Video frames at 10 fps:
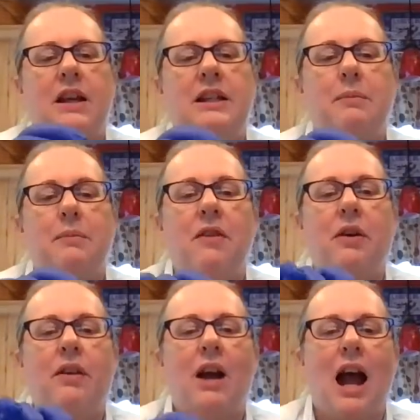I stick my finger
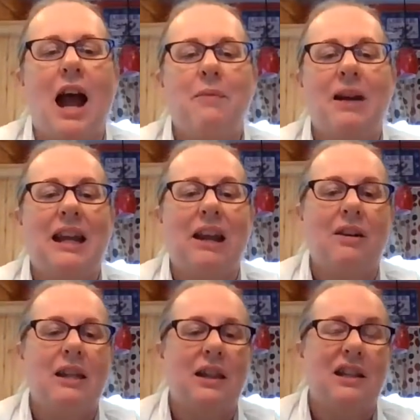in there, I'm going to
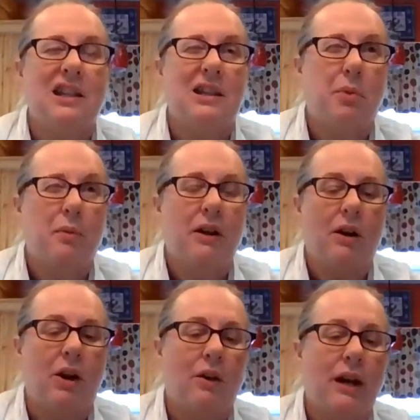guarantee this is the pulmonary
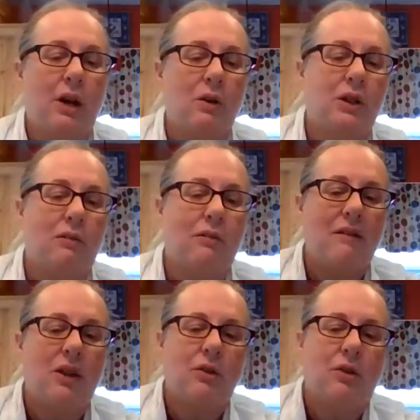artery and it goes to the right
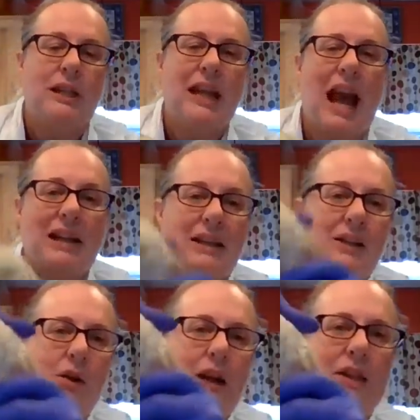ventricle. Yes.
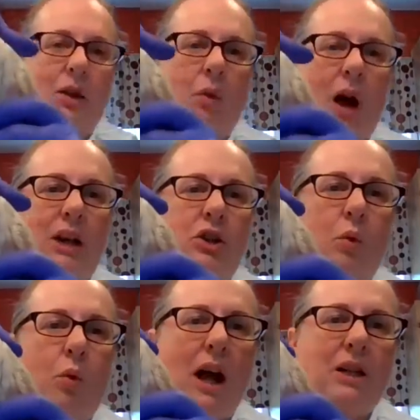Okay, so
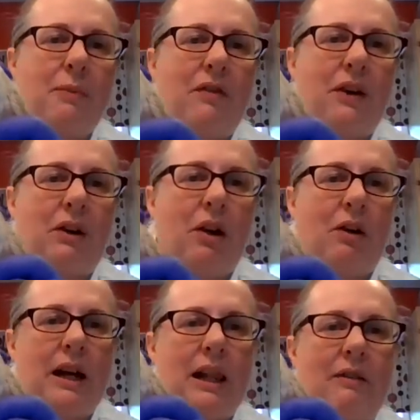watch my finger go
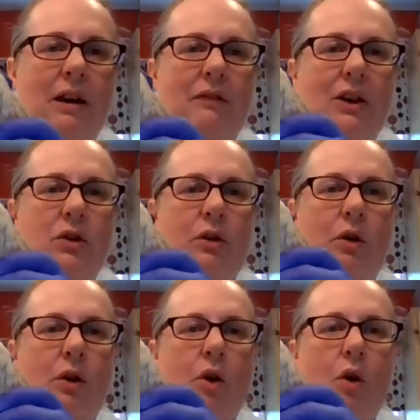right in that right ventricle.
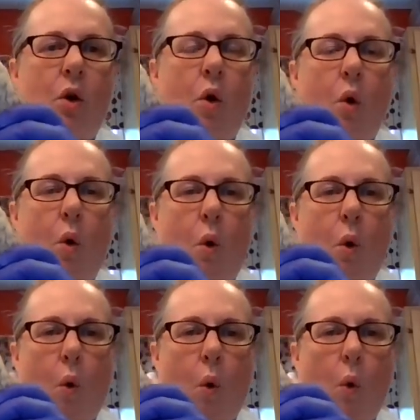
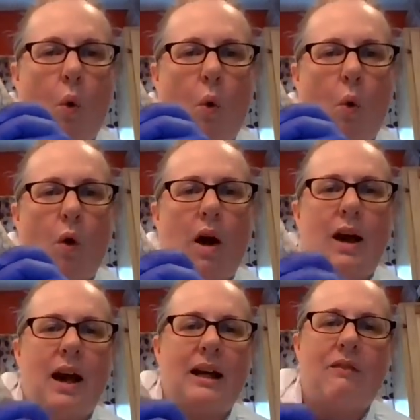What?
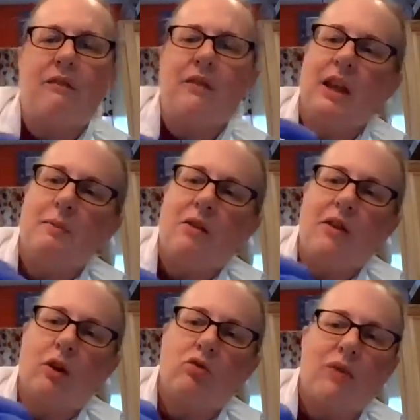I can feel it. My
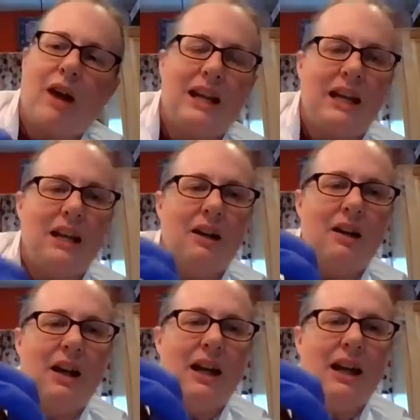finger's right here
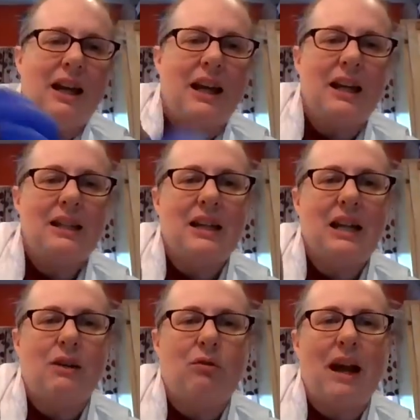
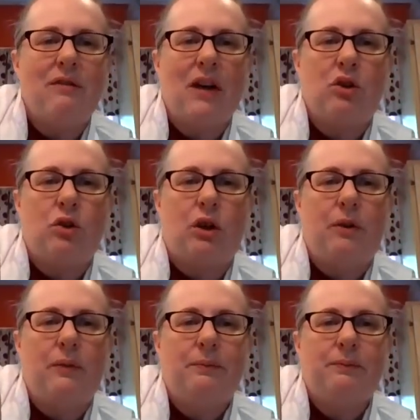inside the right ventricle.